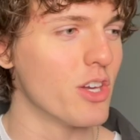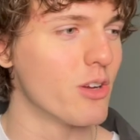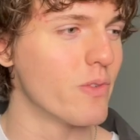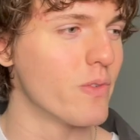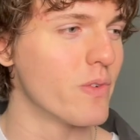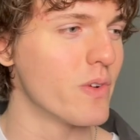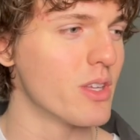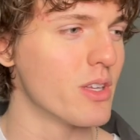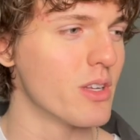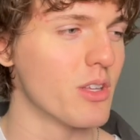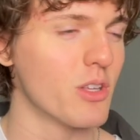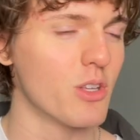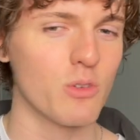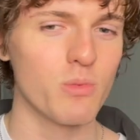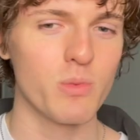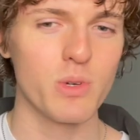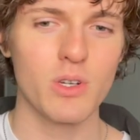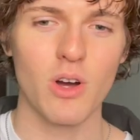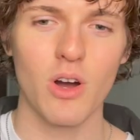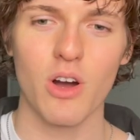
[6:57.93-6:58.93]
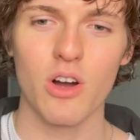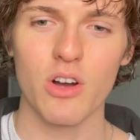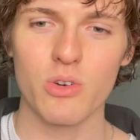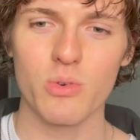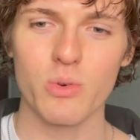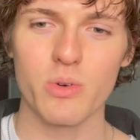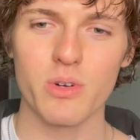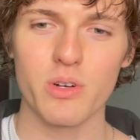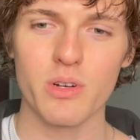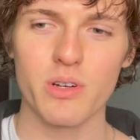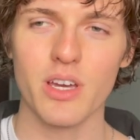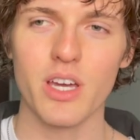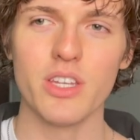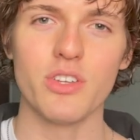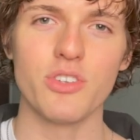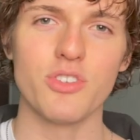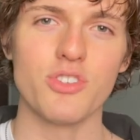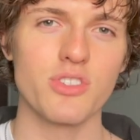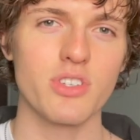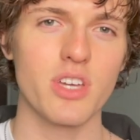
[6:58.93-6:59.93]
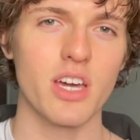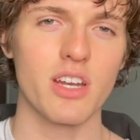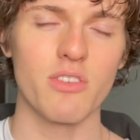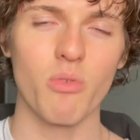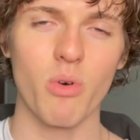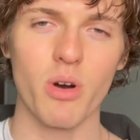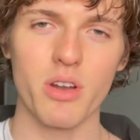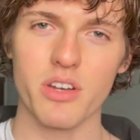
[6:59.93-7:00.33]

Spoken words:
you're feeling a little bit awkward and you just kind of want to